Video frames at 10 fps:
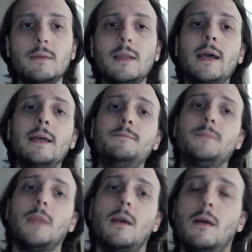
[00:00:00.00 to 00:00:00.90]

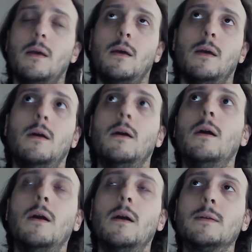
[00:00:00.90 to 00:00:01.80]
Then,
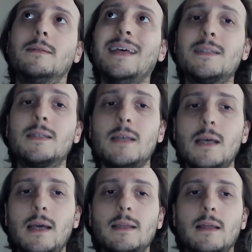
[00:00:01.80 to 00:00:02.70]
that
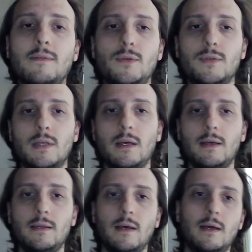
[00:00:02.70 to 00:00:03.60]
said, I have to
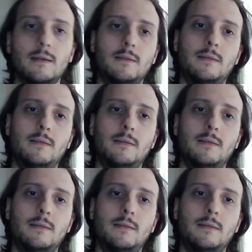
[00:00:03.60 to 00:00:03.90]
say that